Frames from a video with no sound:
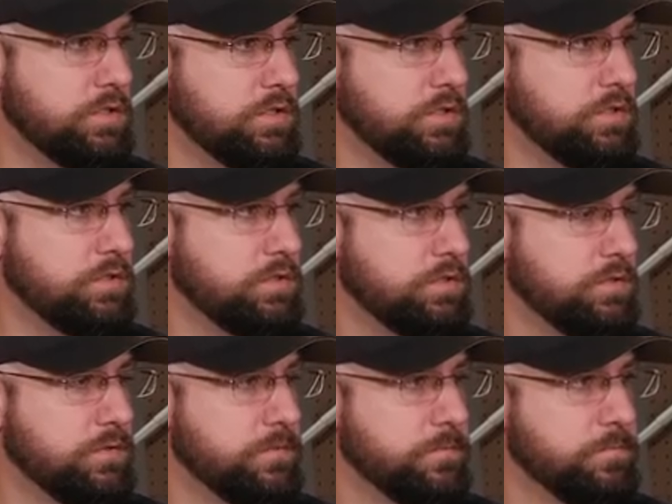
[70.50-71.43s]

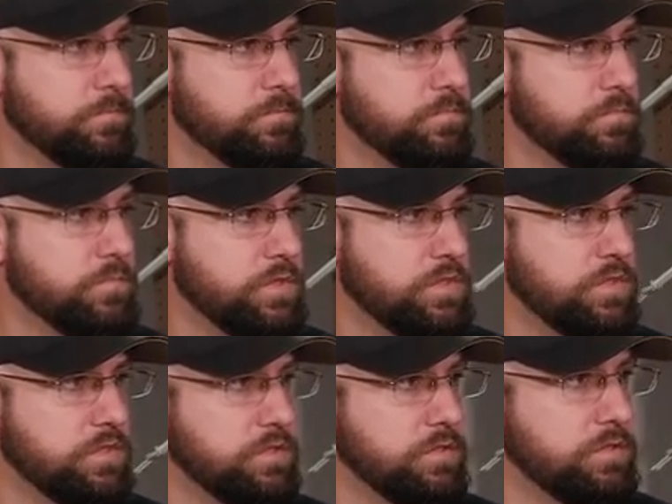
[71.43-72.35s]

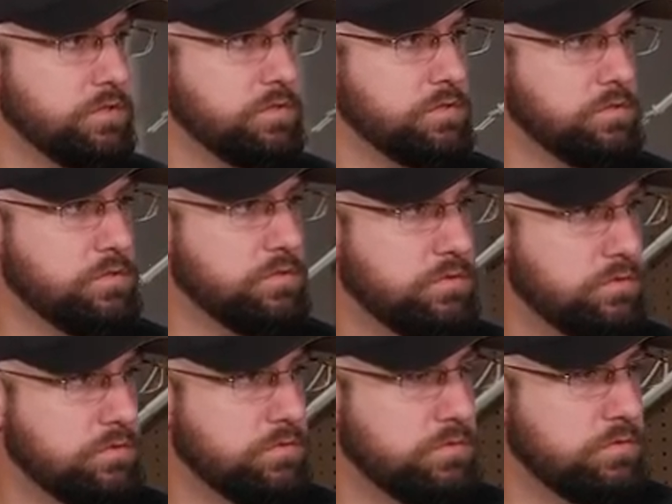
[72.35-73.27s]

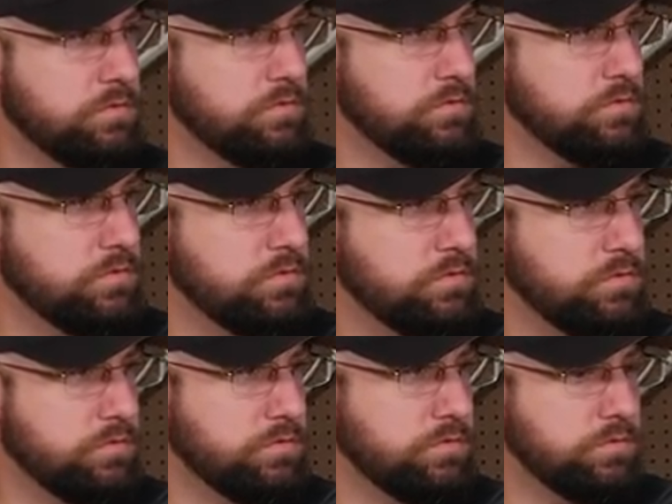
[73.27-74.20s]

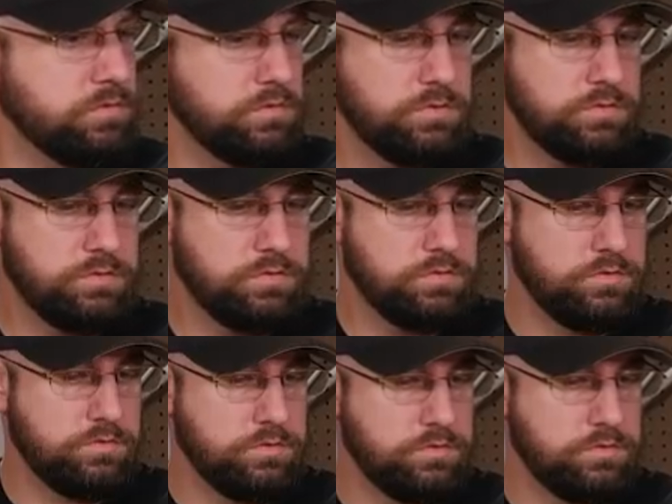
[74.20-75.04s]
[no speech]